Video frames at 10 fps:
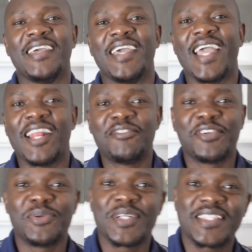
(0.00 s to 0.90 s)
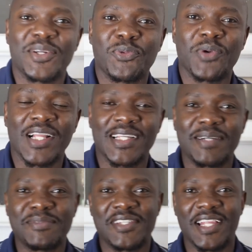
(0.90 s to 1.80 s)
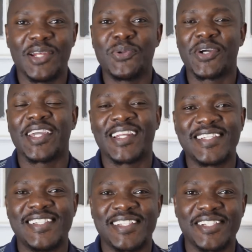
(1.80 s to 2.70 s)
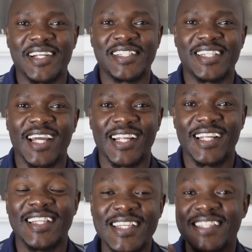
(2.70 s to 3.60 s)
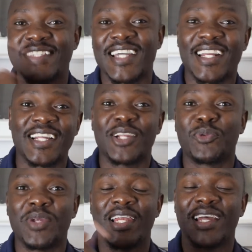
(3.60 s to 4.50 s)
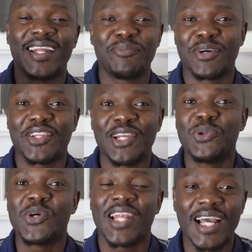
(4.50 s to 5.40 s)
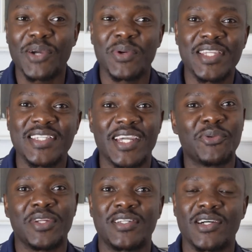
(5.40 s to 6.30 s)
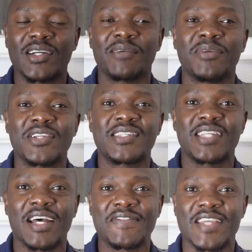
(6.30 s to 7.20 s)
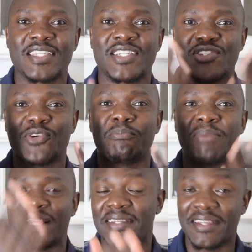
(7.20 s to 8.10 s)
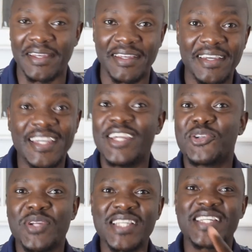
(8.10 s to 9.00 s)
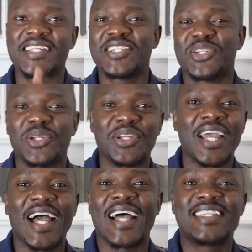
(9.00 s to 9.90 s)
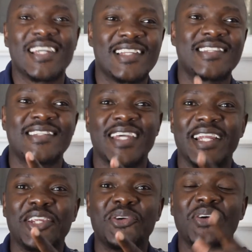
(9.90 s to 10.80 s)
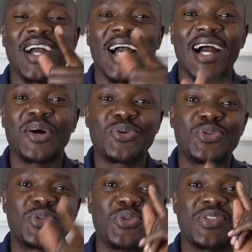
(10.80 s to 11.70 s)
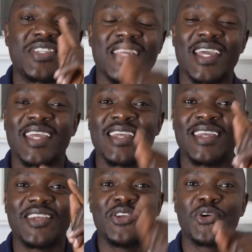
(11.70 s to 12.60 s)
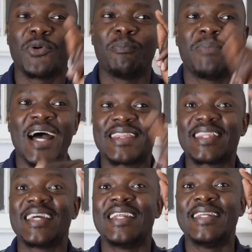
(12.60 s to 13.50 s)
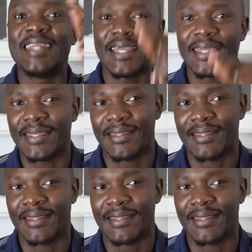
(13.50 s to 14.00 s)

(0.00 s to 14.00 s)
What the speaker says: Hello viewers and welcome to the Luo English Dictionary channel. In this channel we learn about the Luo language and we talk about stuff such as your birthday. In today's edition I shall tell you how to say your birthday.